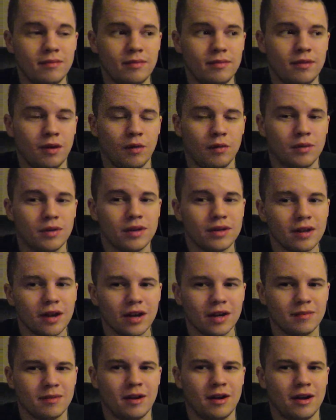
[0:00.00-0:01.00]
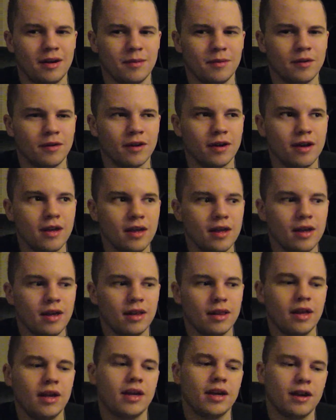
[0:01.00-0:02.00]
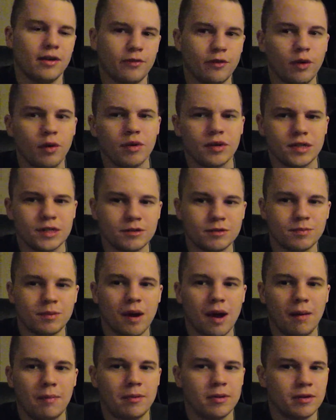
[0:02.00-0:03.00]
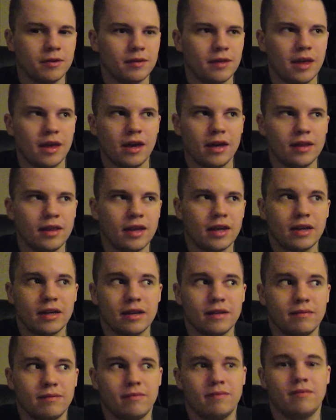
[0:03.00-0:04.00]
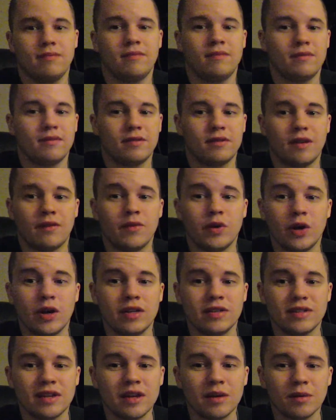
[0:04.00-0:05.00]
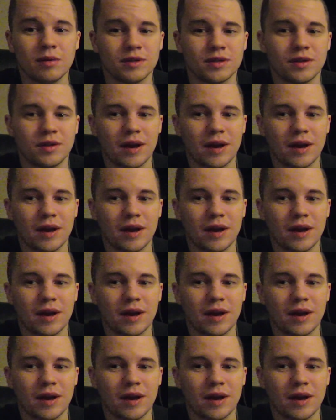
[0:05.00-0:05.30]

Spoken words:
don't really talk about anymore. Like, of course it was popular. They had like 7 or 8 sequels, so